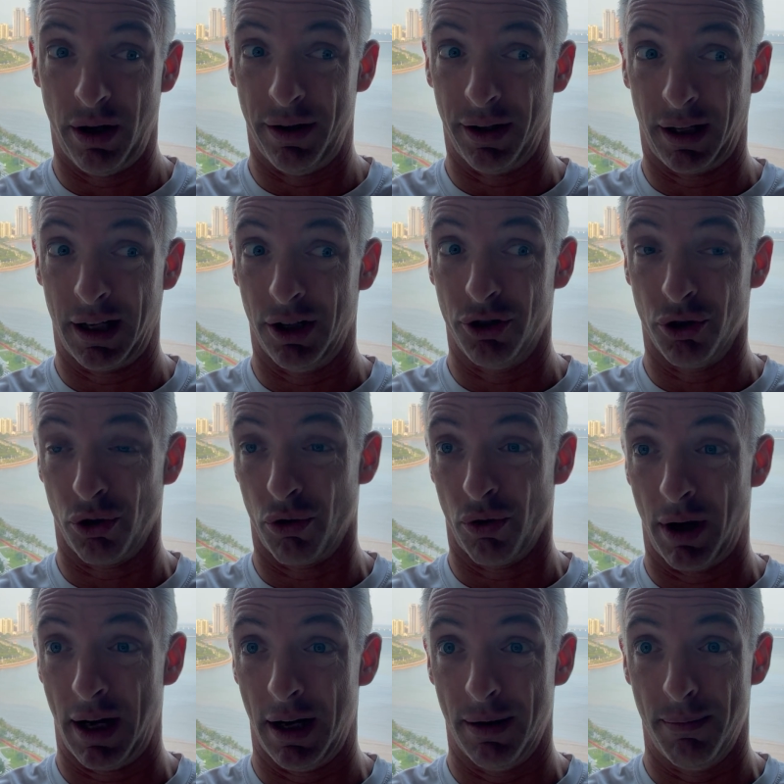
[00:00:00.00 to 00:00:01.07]
and the kids are
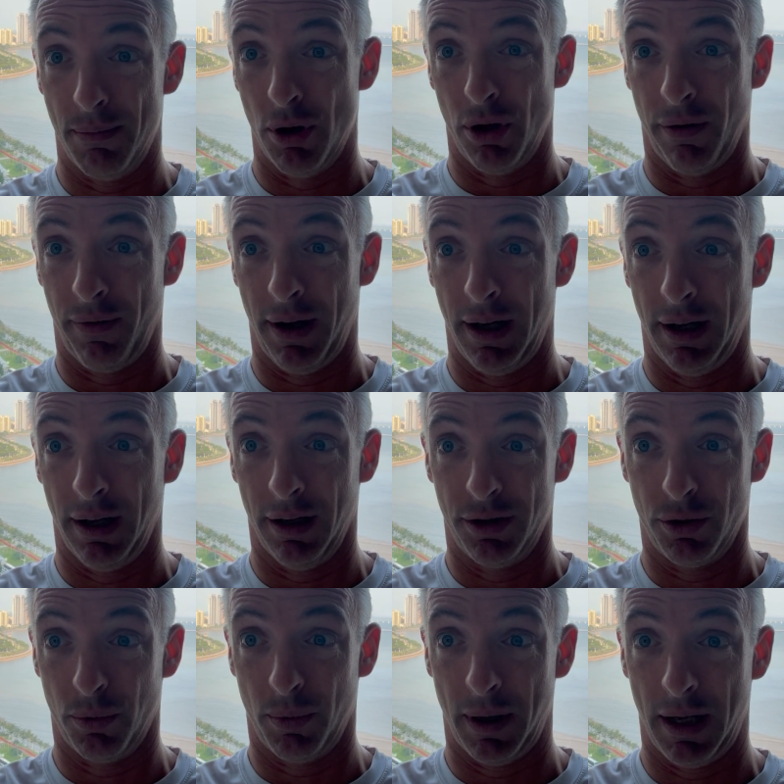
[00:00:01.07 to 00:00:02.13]
great and motivated. It's
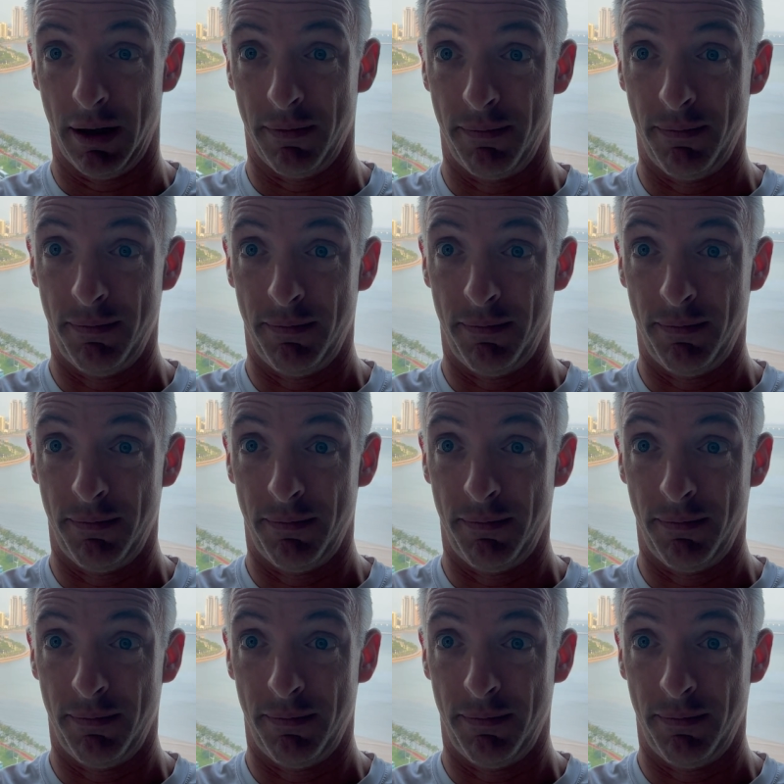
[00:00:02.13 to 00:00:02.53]
a win.